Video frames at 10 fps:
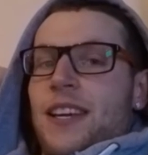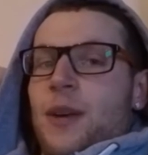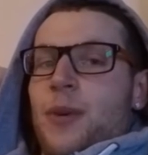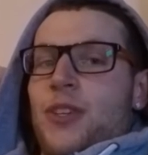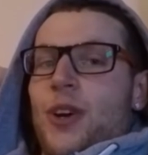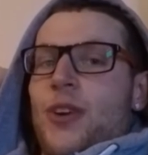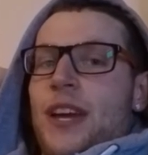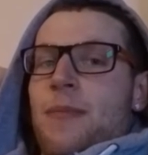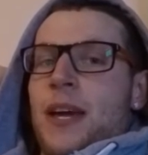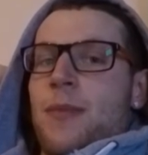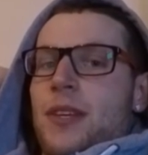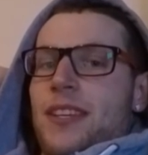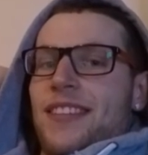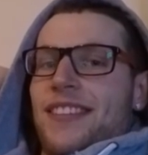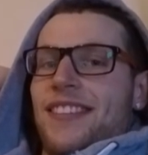it'll be show day, baby.
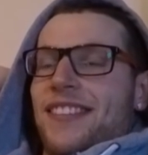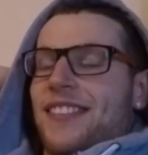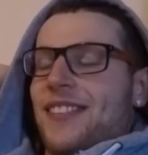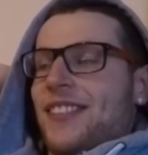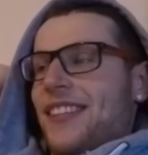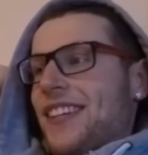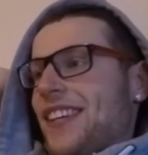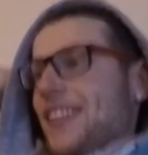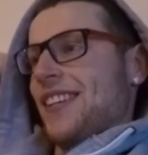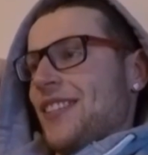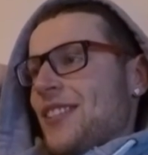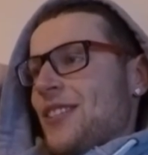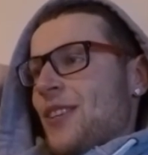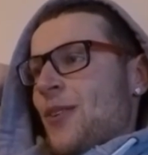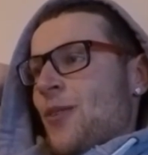
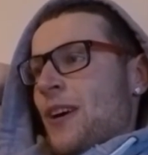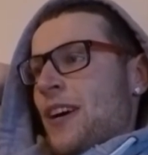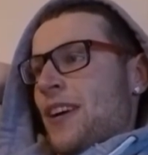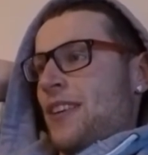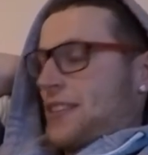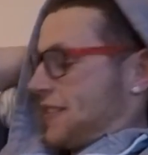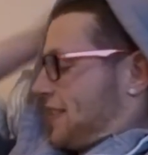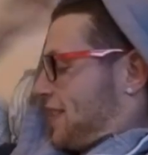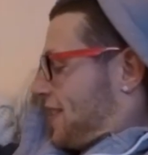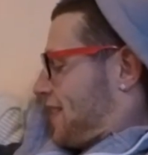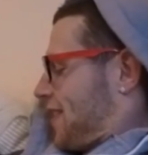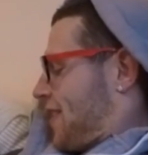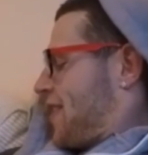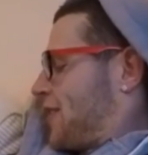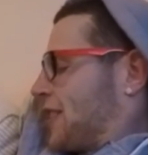So uh,
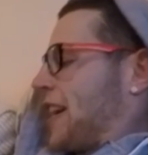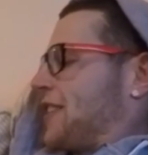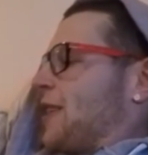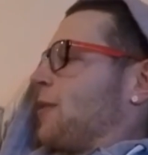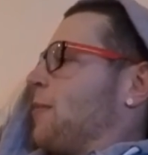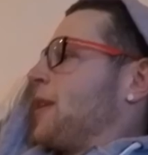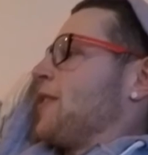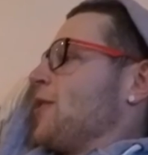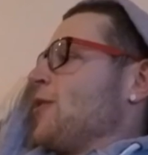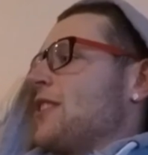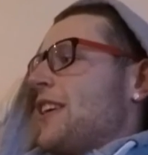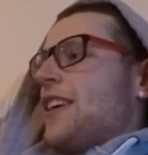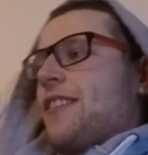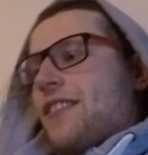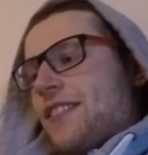I'll just catch up with a bit of news
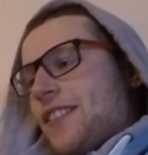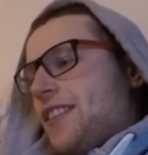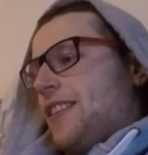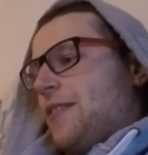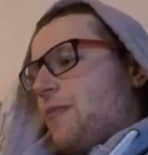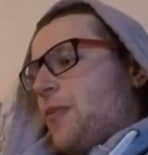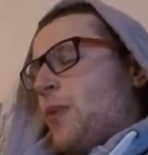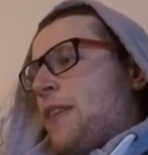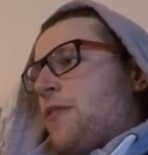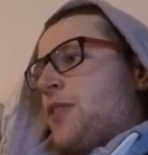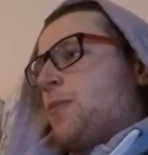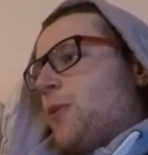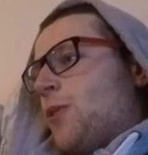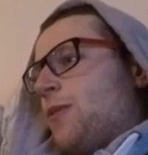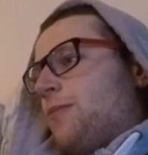here wait for the
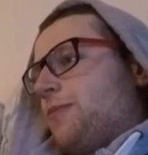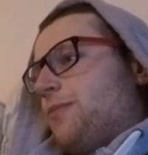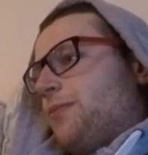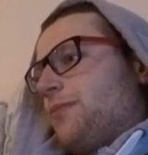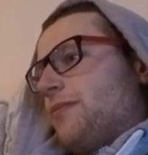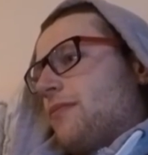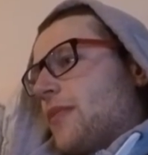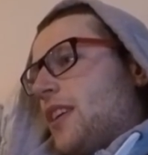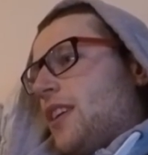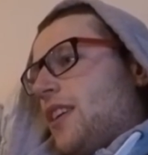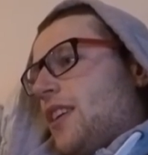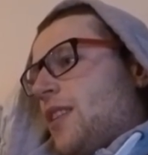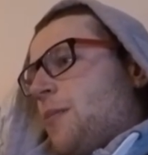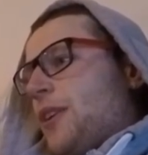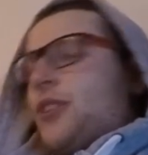support,
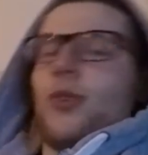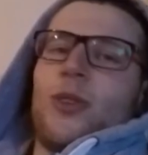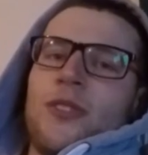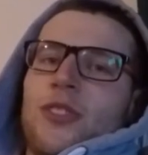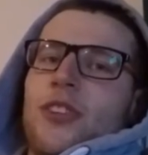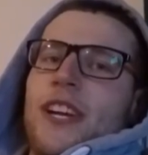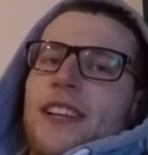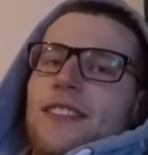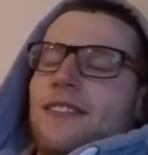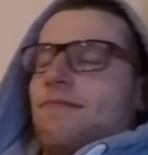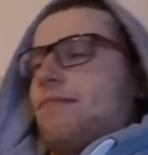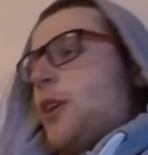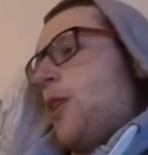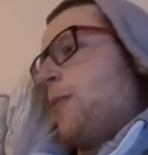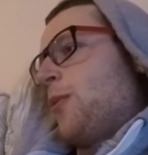bit of Shortland Street,
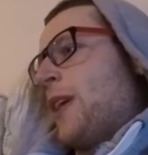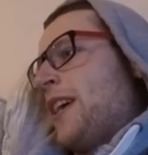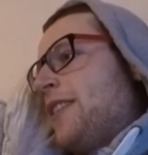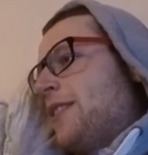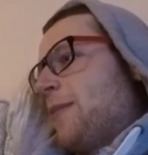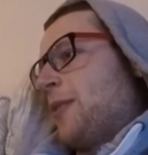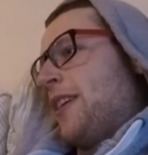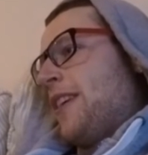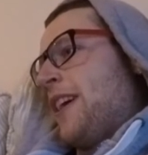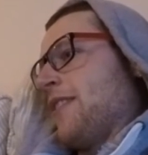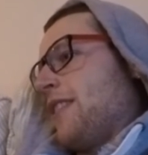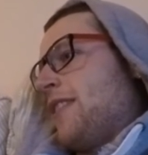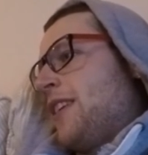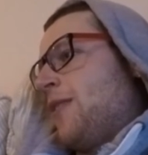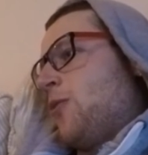home and away, something like that,
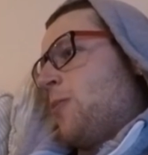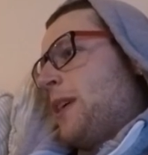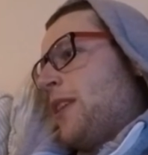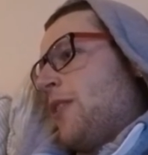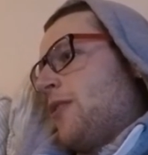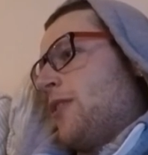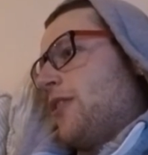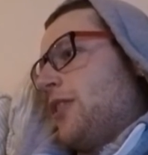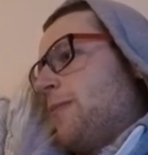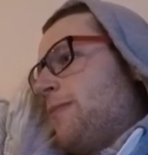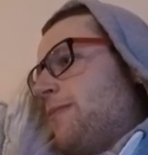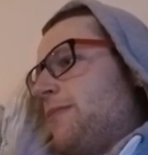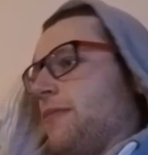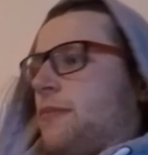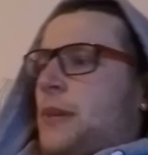and then it will be off to the gym,
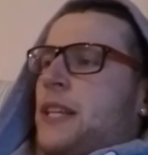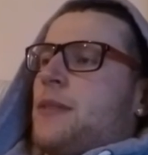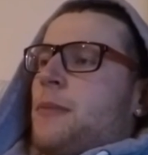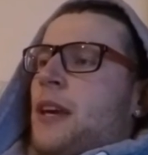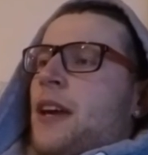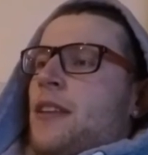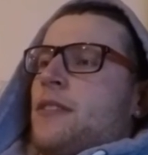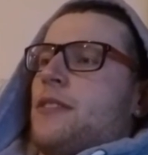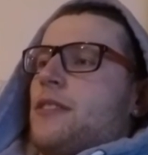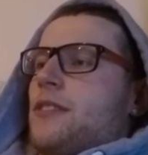make some gains.